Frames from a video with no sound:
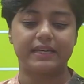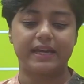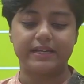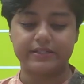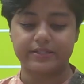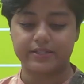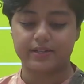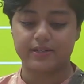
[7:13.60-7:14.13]

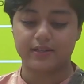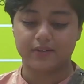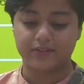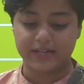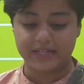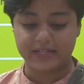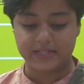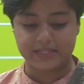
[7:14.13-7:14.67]
Cancer
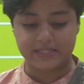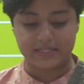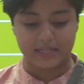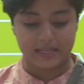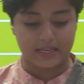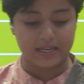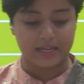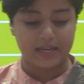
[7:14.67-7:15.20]
Awareness
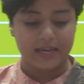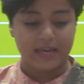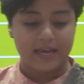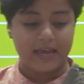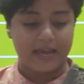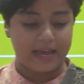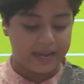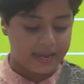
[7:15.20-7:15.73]
Day,
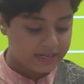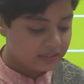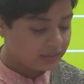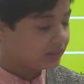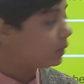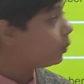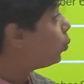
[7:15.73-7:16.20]
and the